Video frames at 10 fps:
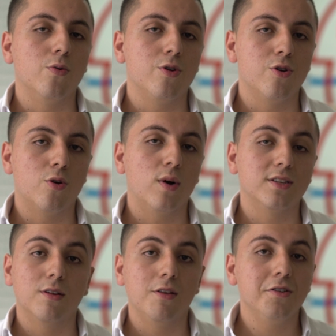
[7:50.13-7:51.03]
So
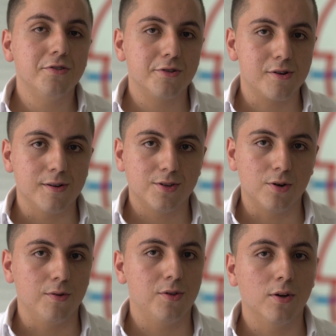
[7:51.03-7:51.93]
you don't want to lose your
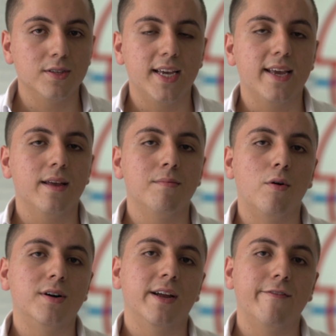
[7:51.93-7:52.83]
drone, so don't
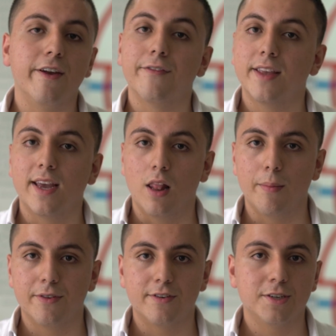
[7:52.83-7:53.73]
take it more than
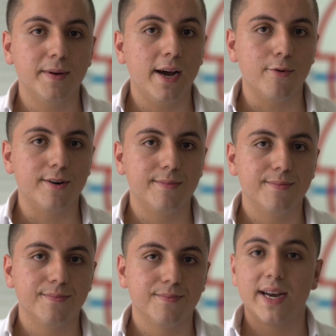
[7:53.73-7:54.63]
50 kilometers per
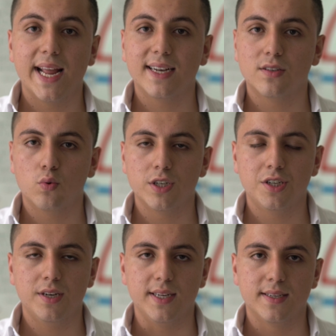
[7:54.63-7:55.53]
hour. Our
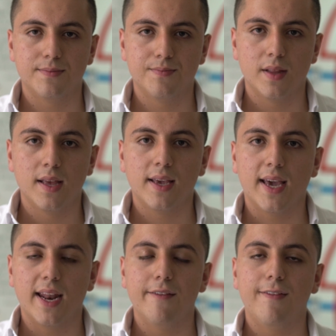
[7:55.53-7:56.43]
next question is,
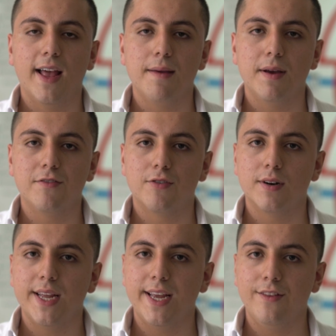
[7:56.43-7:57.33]
can I
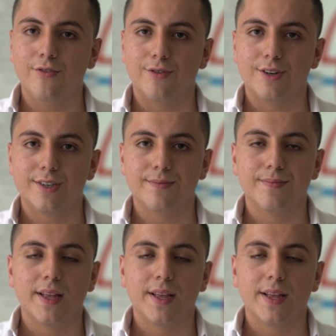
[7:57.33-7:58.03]
fly my indoors?